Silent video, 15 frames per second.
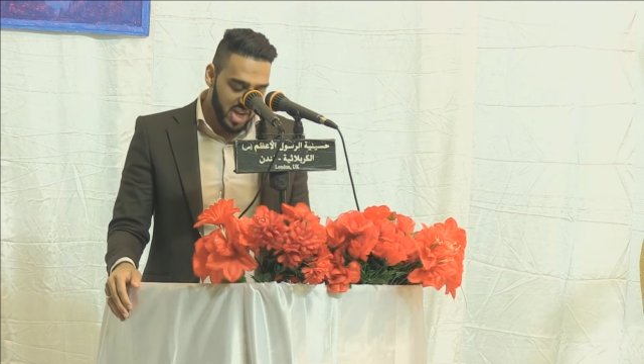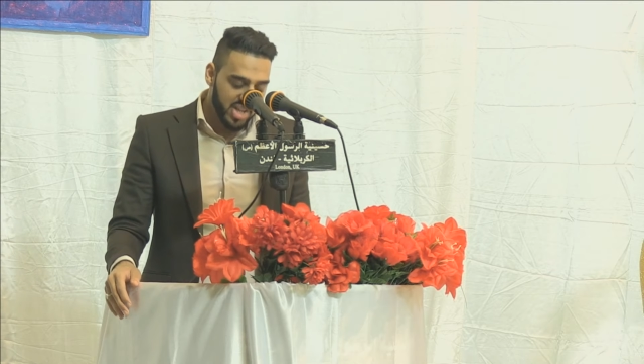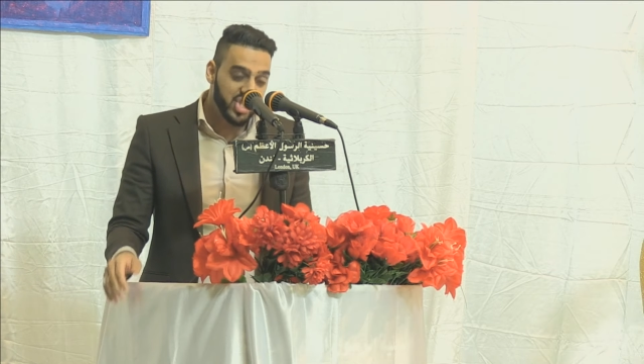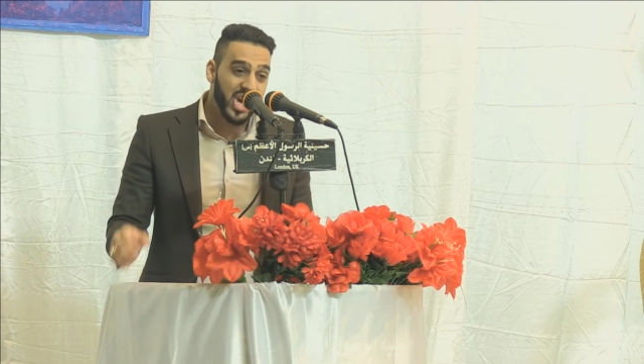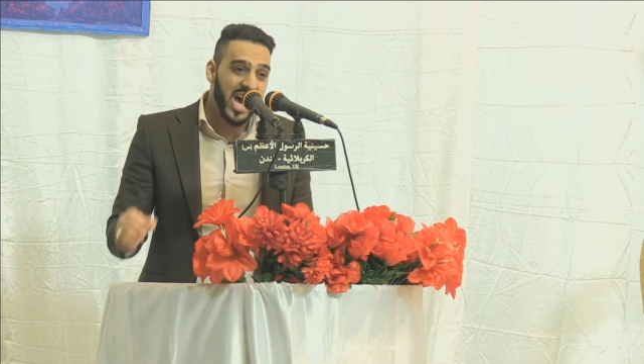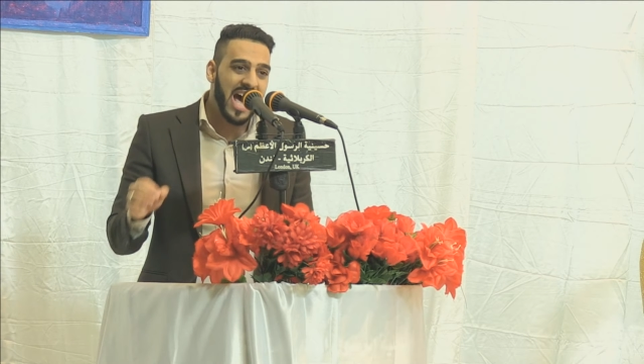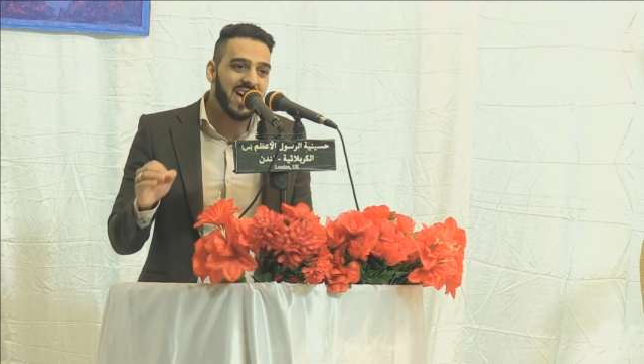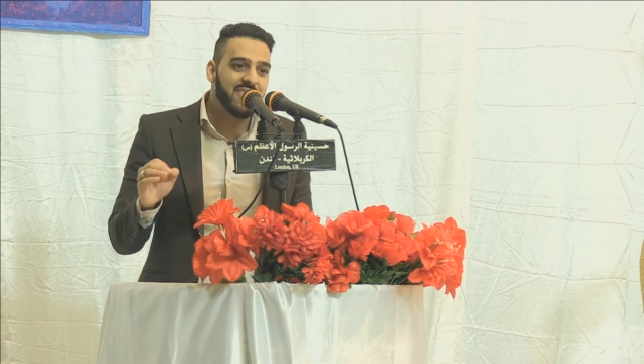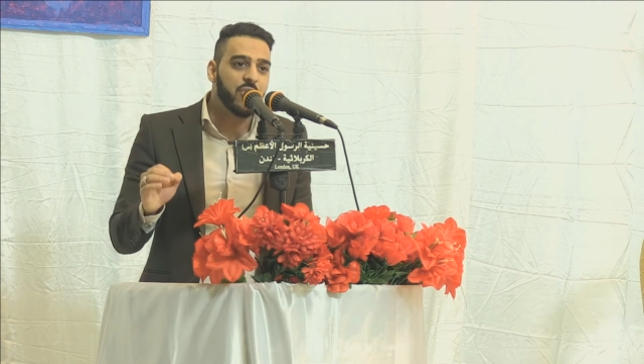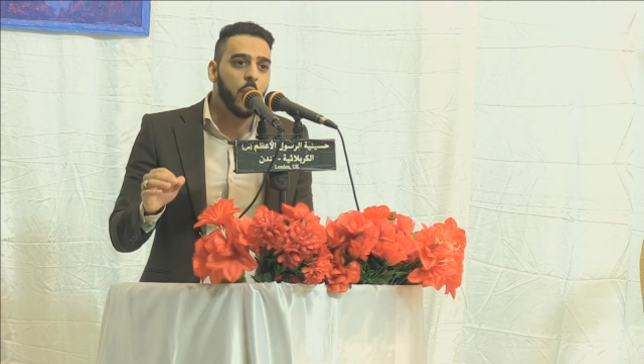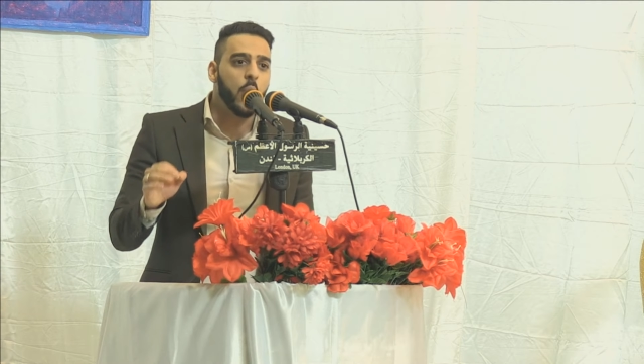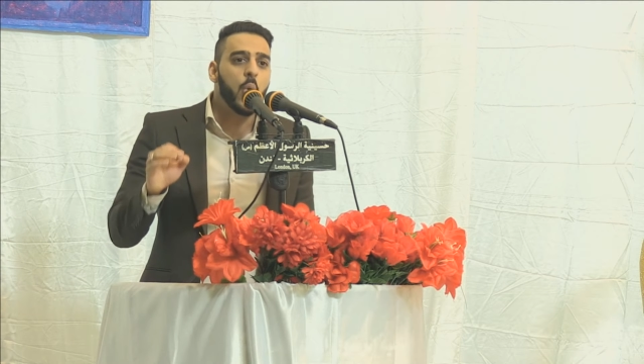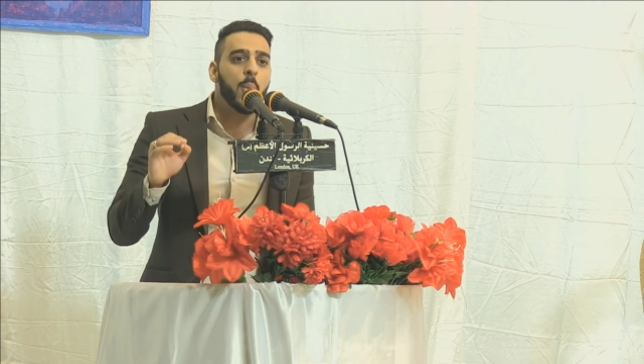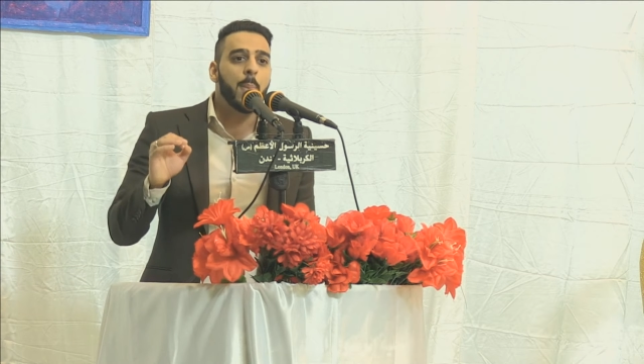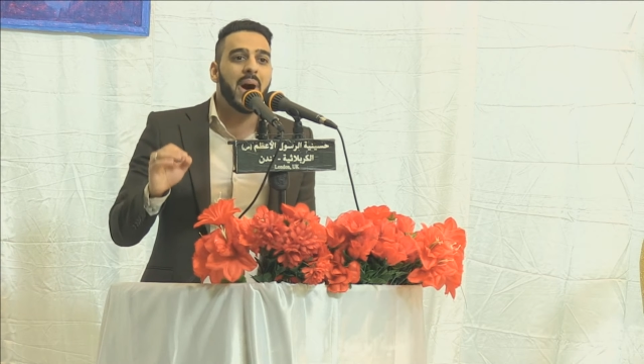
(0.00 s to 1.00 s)
to have
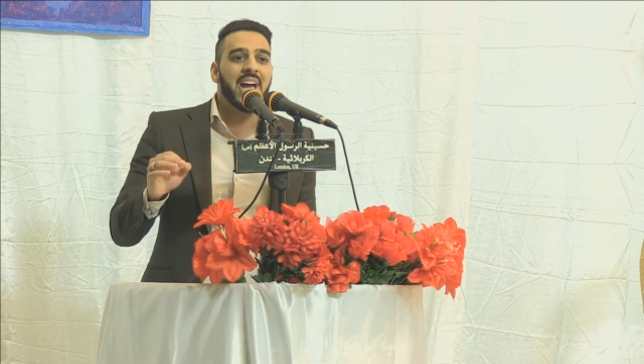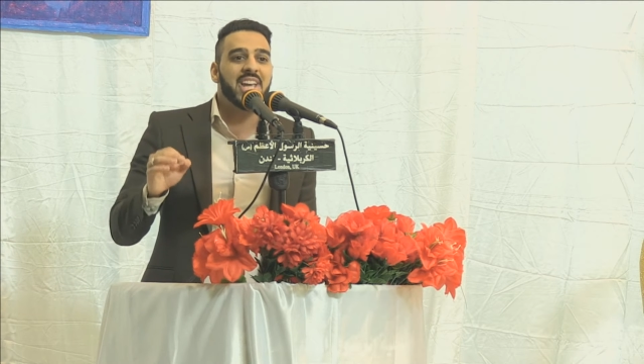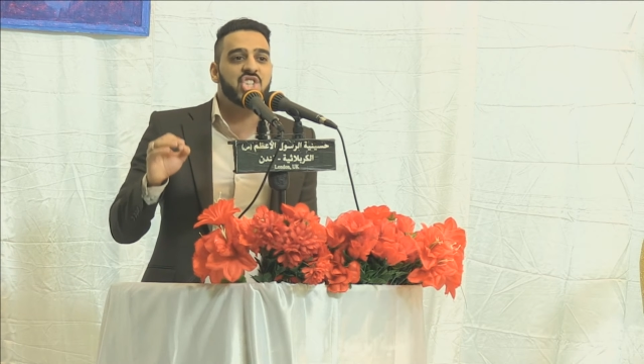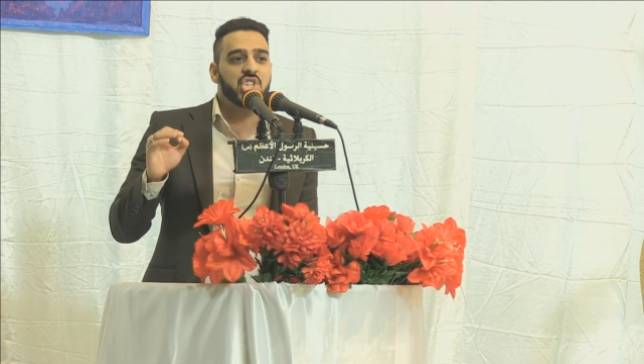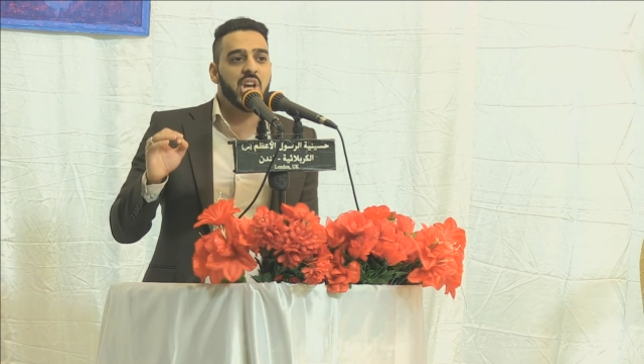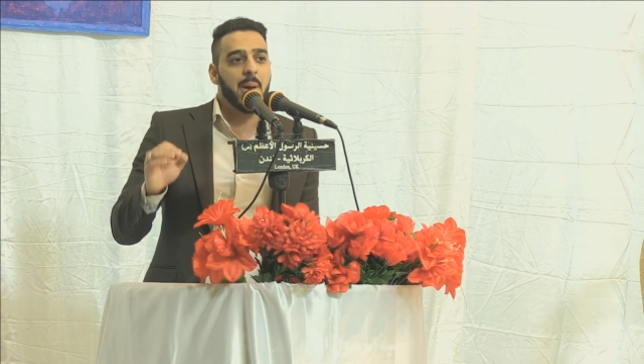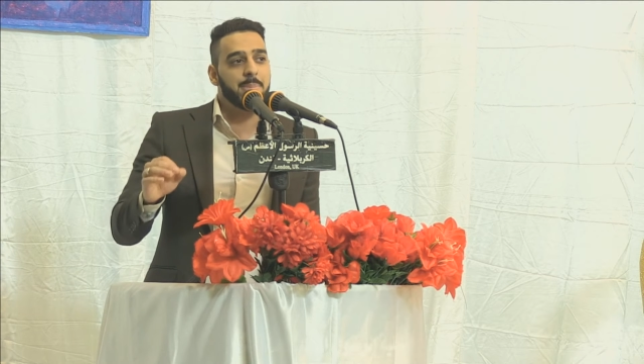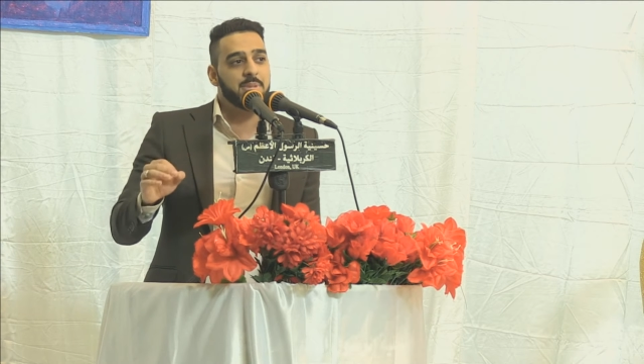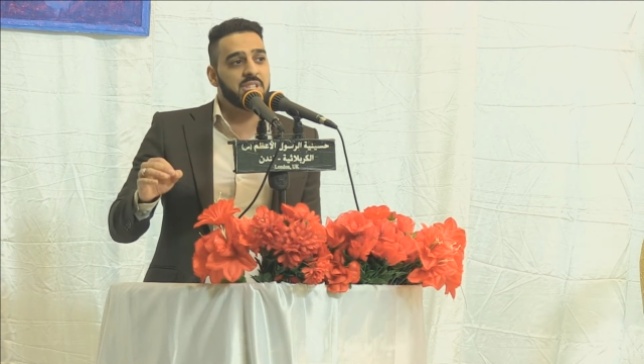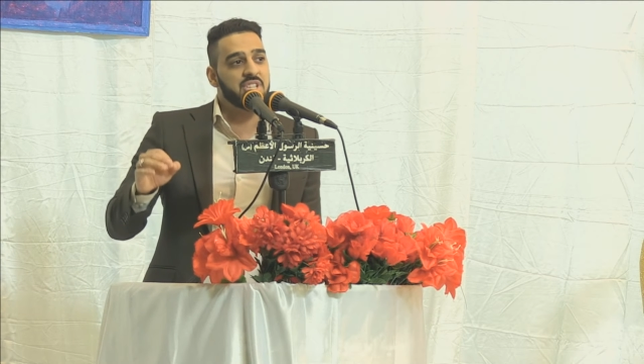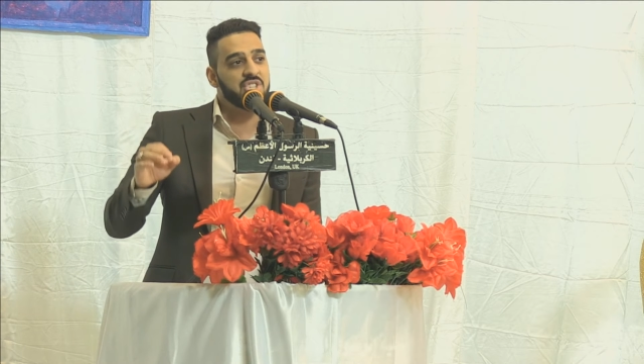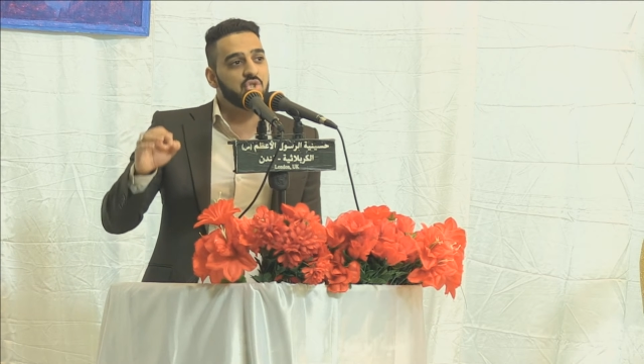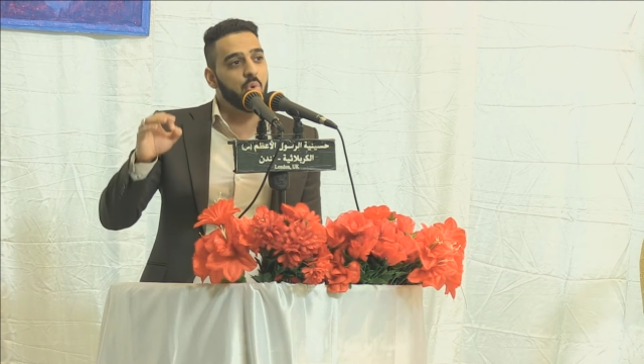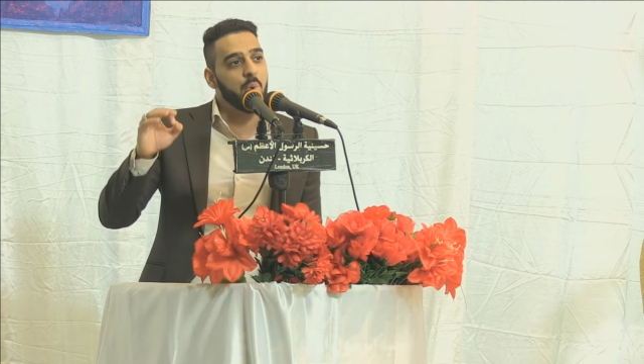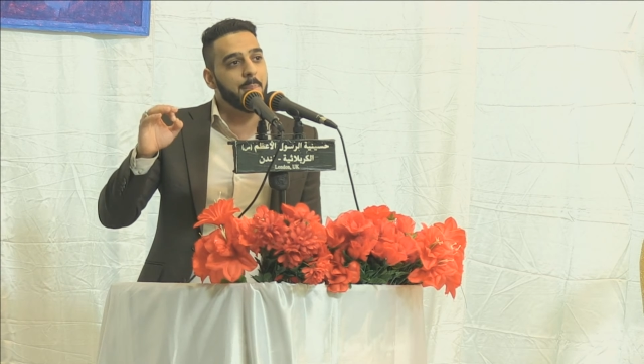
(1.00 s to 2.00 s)
all my
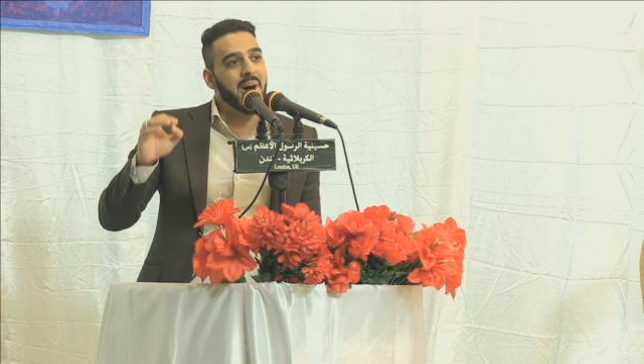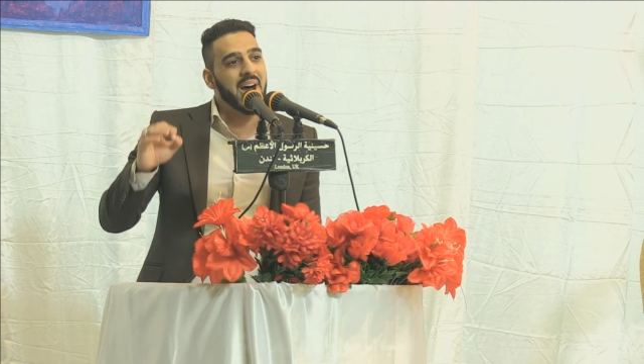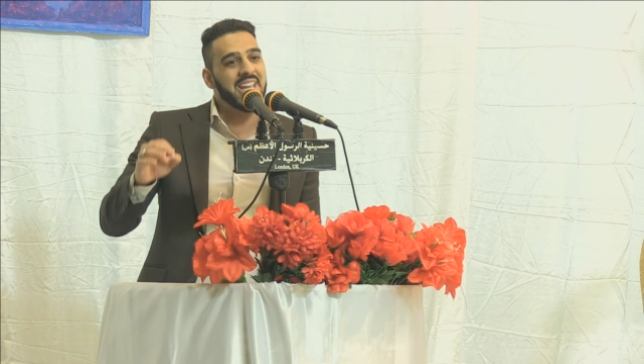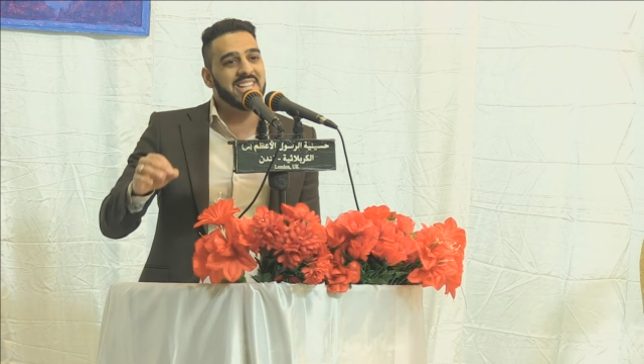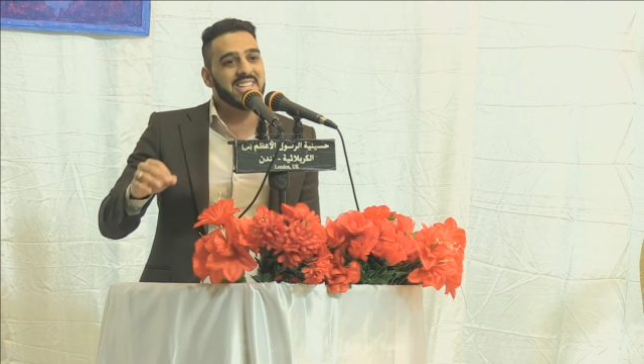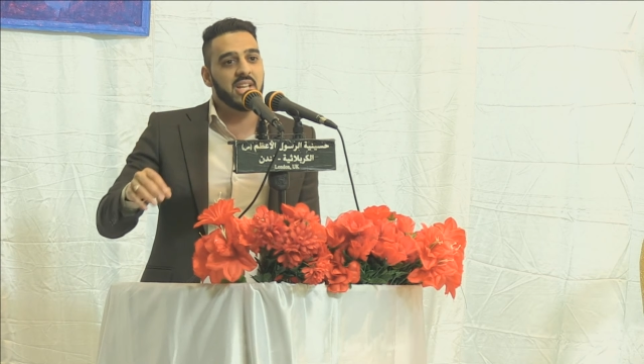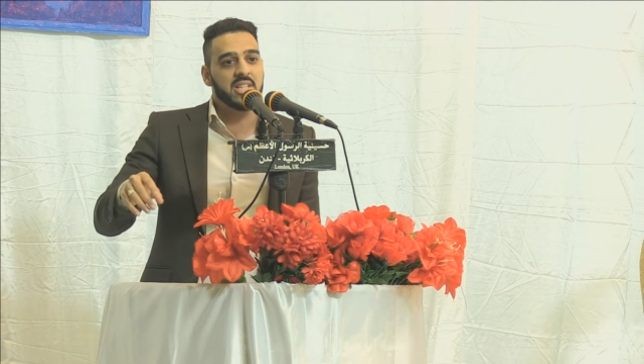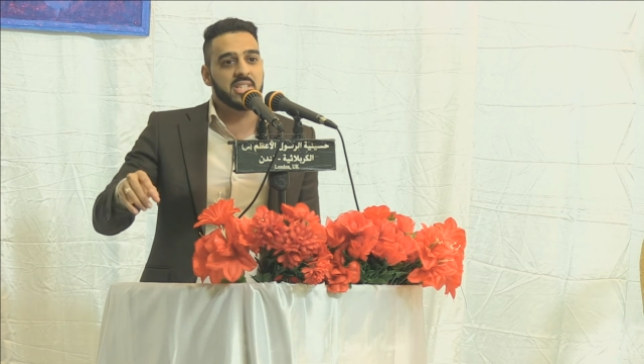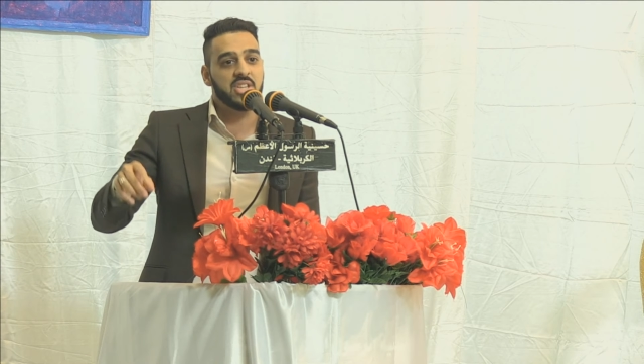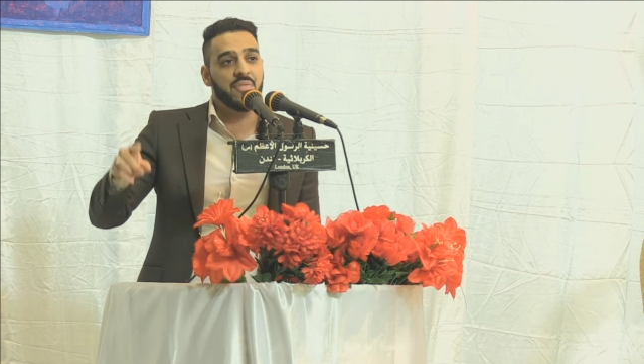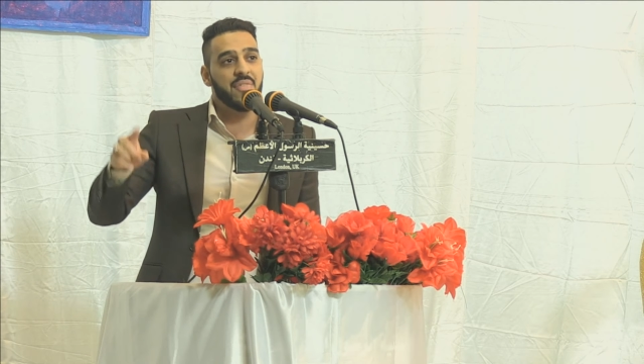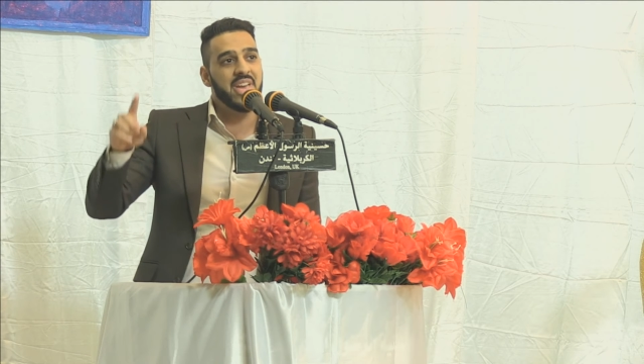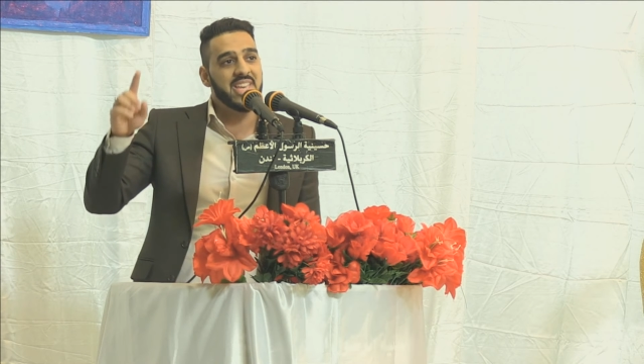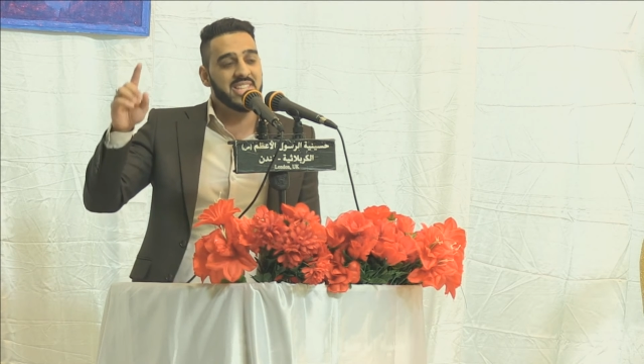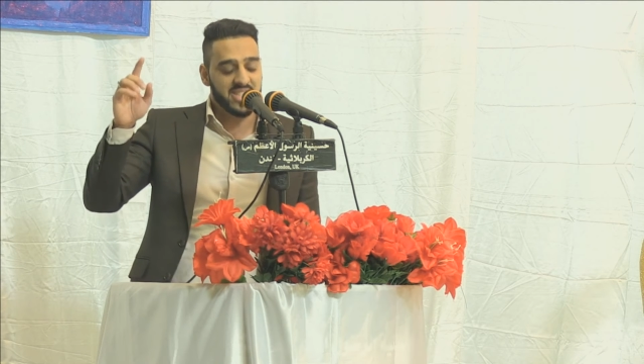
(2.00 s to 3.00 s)
chapters remind us of
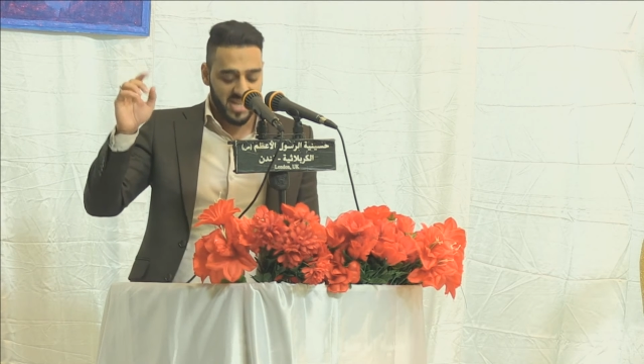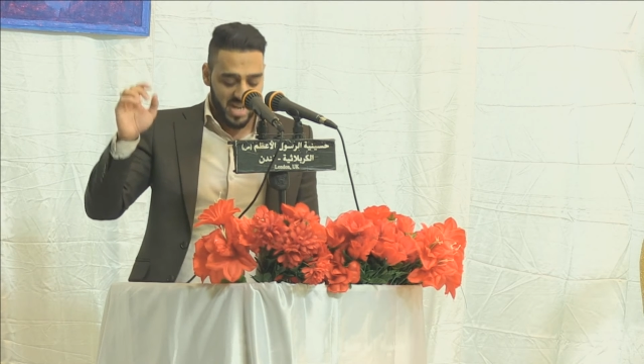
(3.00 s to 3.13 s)
his